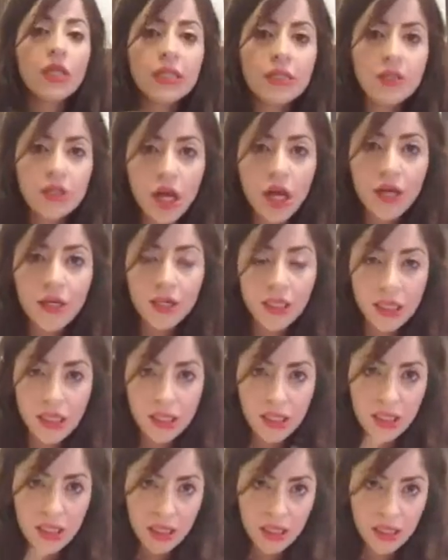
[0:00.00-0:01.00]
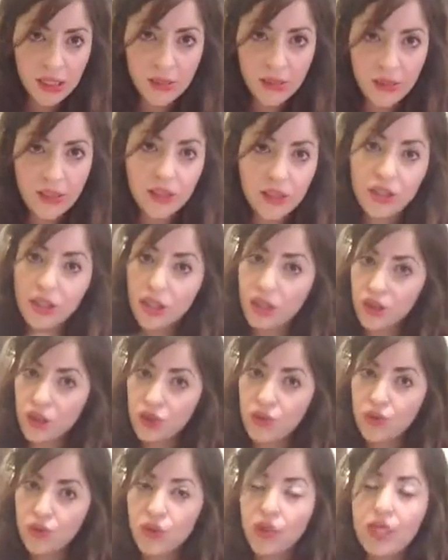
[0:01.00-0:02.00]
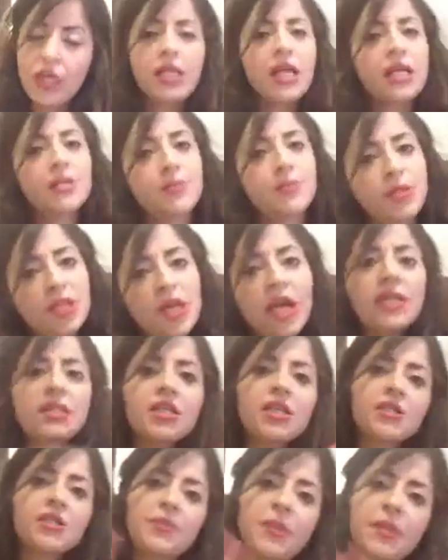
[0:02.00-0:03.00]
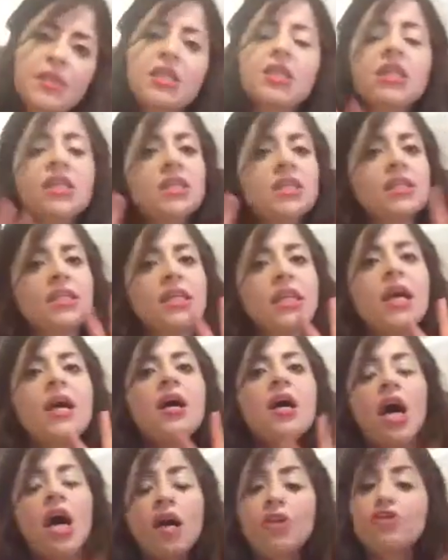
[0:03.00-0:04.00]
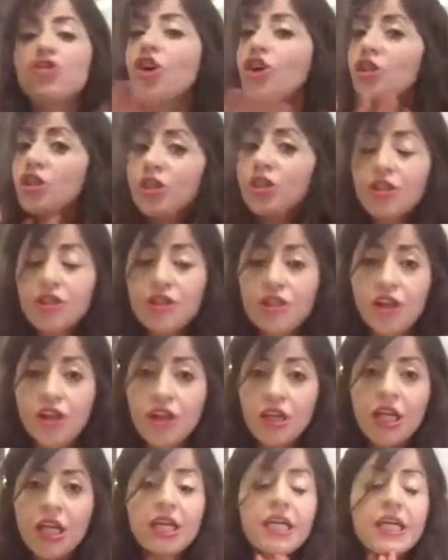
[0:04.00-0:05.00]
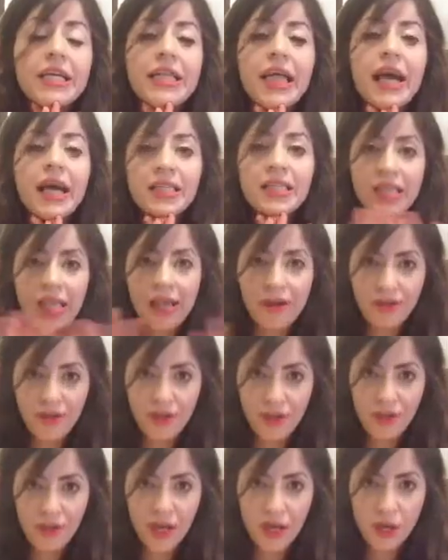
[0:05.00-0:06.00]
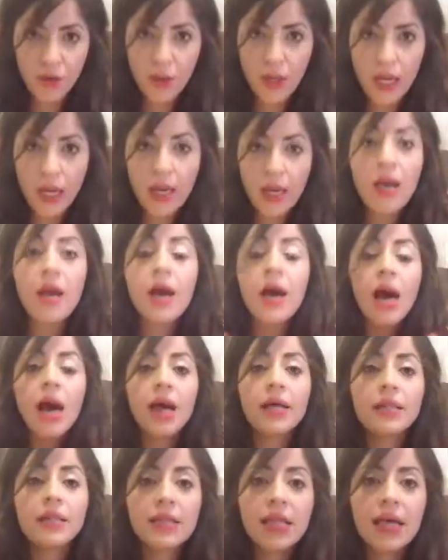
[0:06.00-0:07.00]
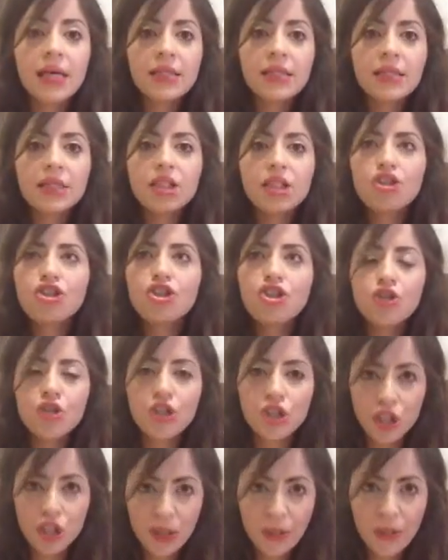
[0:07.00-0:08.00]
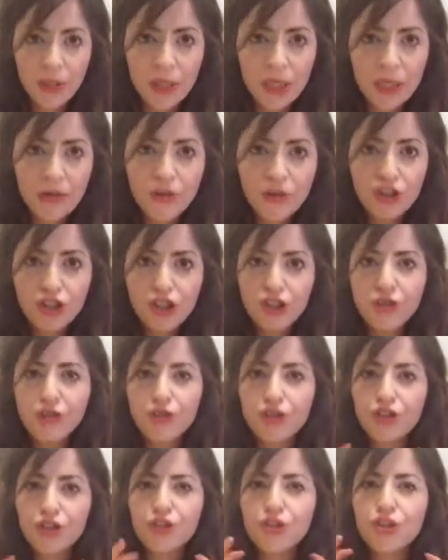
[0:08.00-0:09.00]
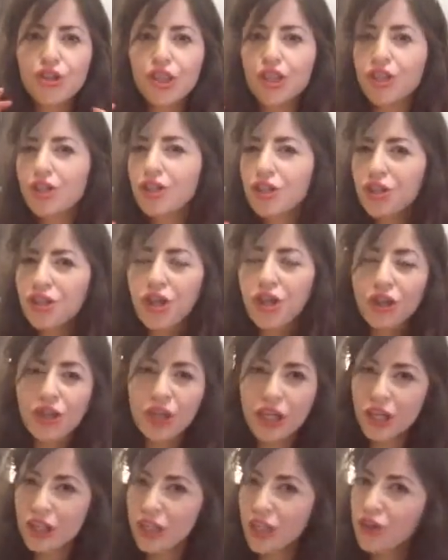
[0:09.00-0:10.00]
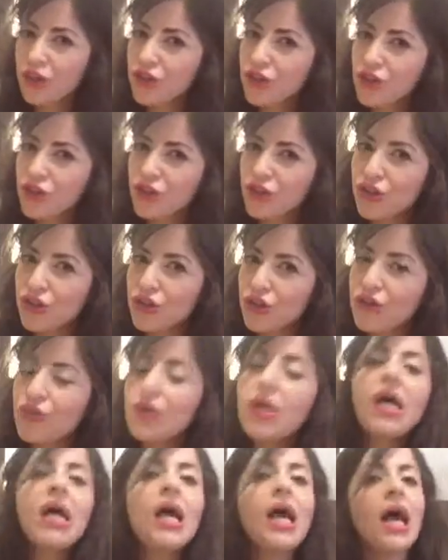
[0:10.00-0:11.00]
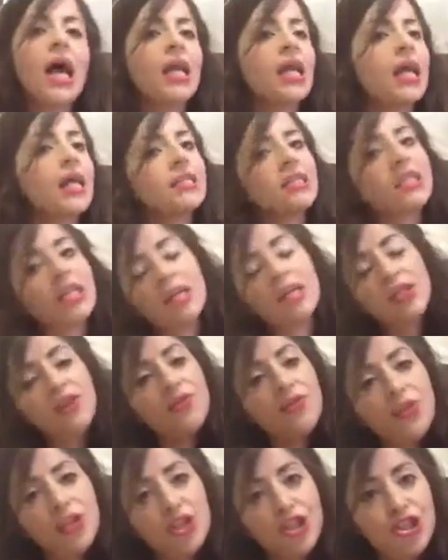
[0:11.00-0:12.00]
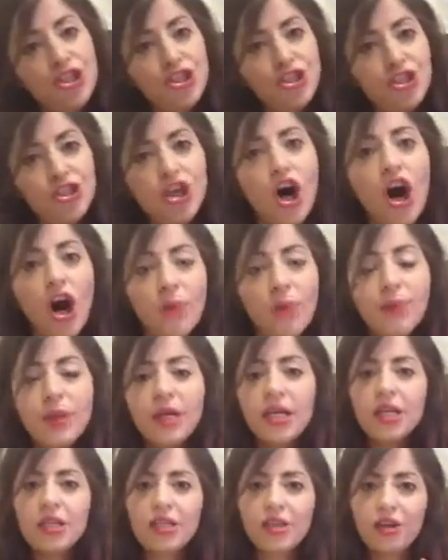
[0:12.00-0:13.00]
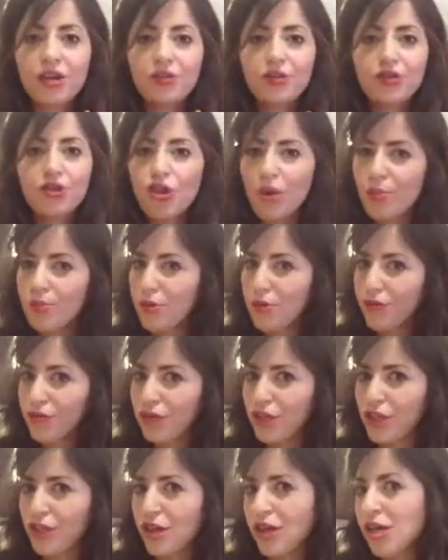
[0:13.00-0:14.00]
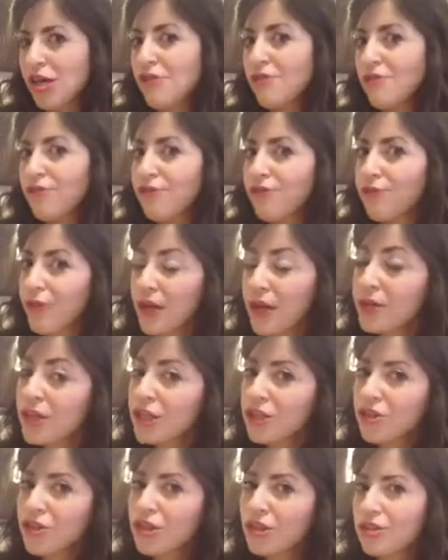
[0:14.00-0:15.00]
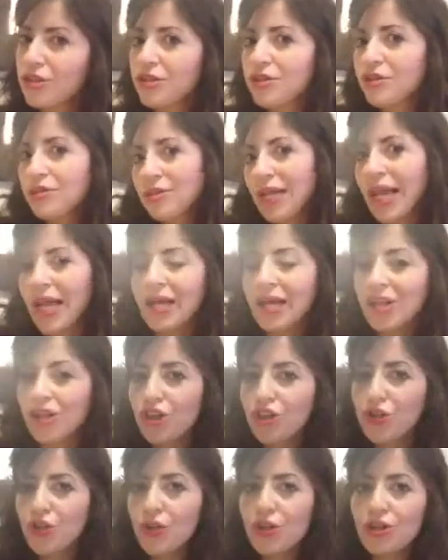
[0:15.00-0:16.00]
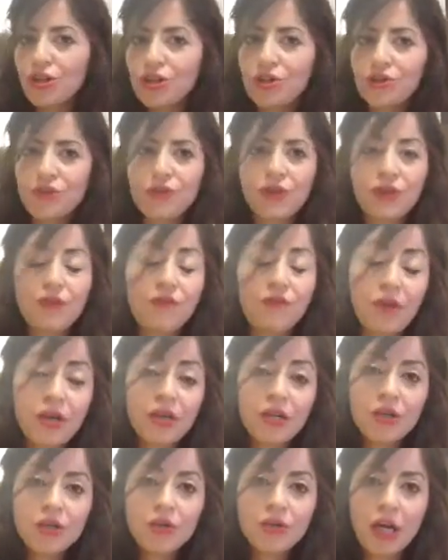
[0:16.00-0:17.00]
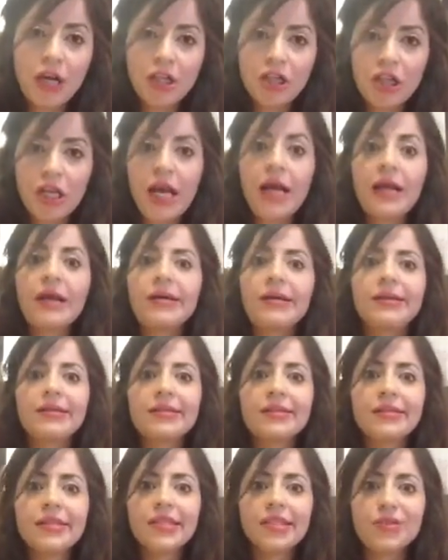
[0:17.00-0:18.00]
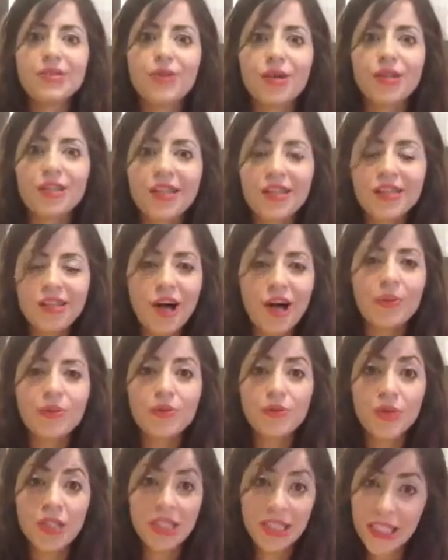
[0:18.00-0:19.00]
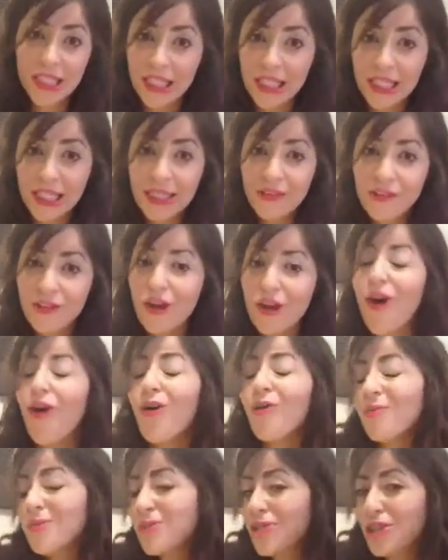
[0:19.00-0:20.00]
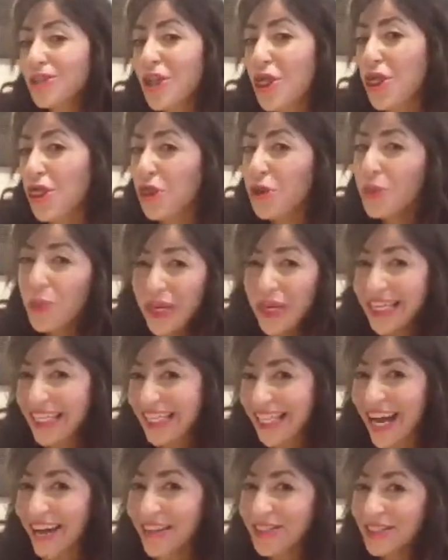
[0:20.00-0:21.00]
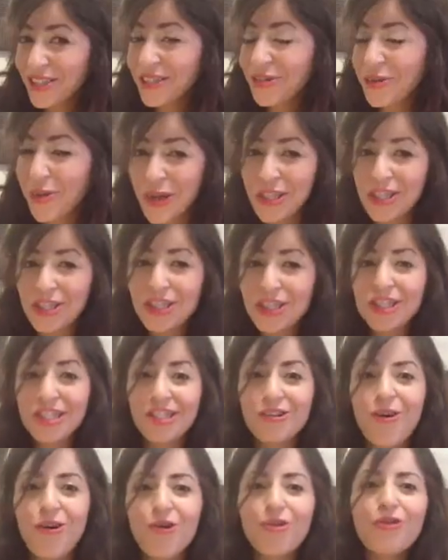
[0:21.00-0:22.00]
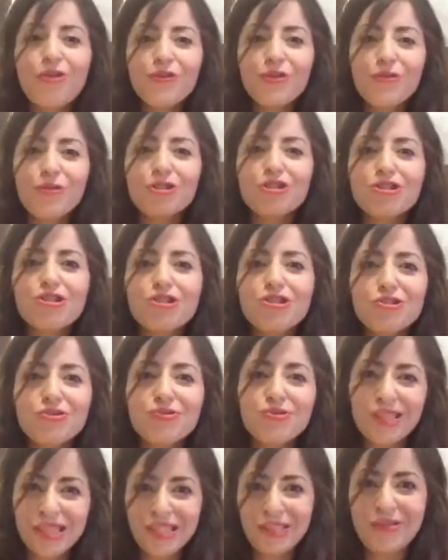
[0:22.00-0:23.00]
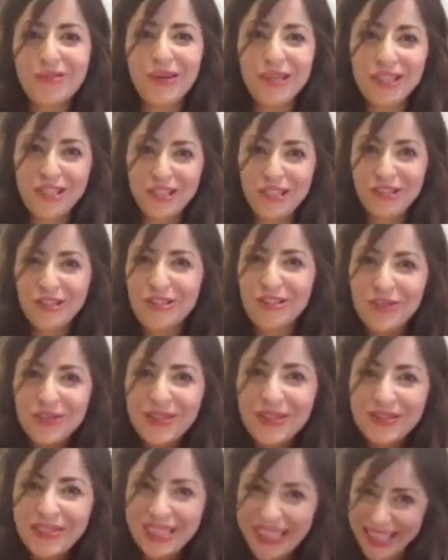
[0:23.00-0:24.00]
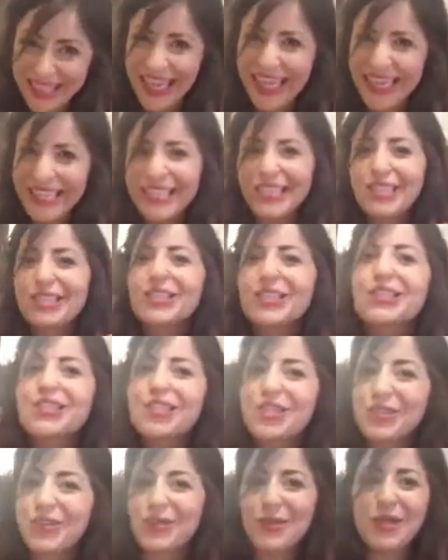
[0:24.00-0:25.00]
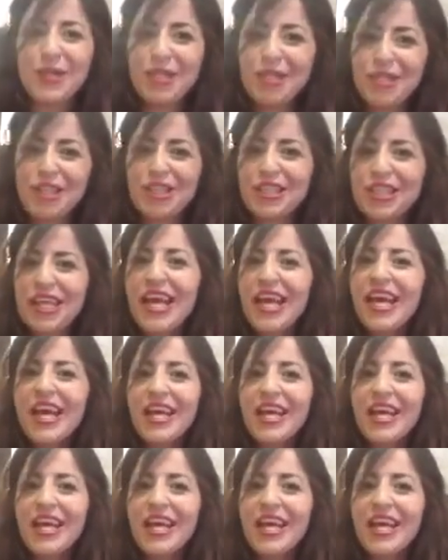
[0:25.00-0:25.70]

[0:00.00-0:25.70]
entire nursing school, okay? It has pediatrics, maternity, adult, critical care. It has everything, okay? And it has such a good summary, which gives you the critical things that you should do. And at the end of each topic, it gives you a couple of the very good NCLEX questions with very good rationale. And guess what? It comes with CD with almost 3,000 questions, and all of them are juicy questions. You know what I was saying? Good questions